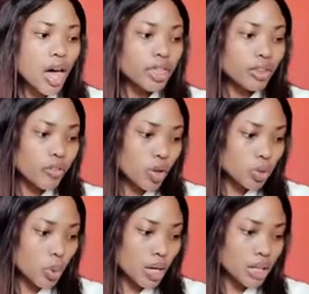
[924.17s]
The fourth
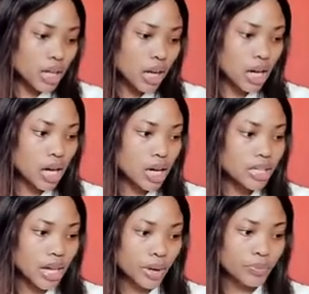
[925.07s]
one,
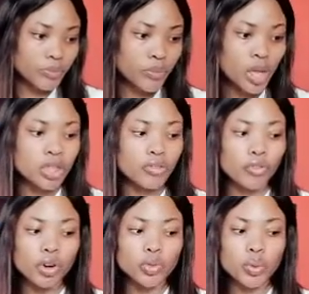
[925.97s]
yeah, the
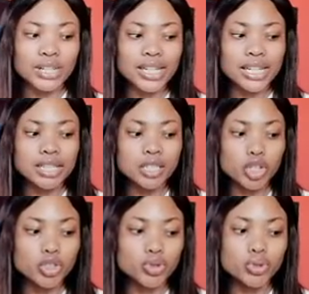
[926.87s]
fourth one is,
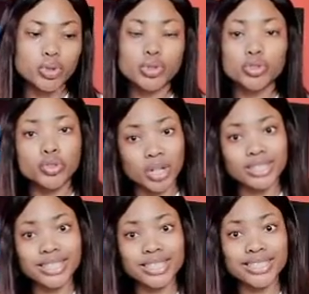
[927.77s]
do
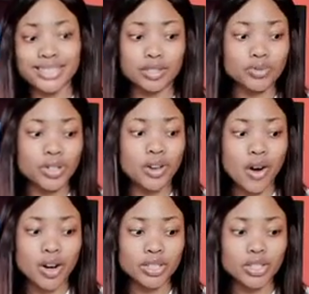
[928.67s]
not
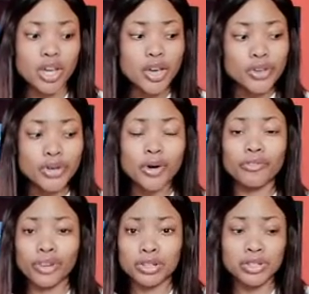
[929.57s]
disregard your
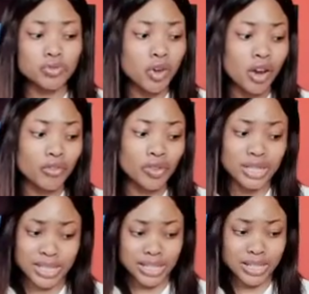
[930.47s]
values for a
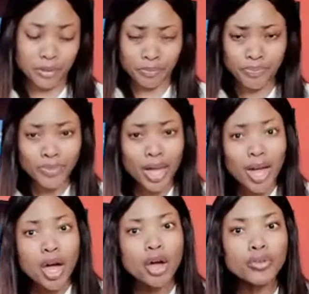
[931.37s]
relationship.
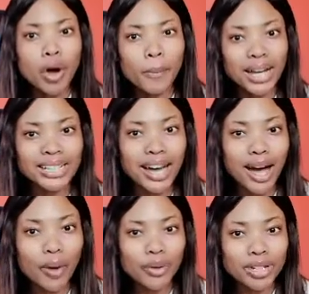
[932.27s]
No matter
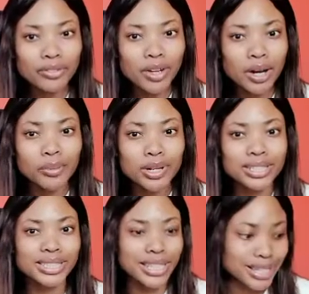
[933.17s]
how wonderful a
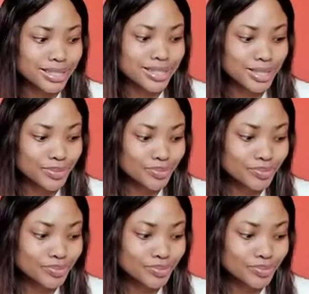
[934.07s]
person is,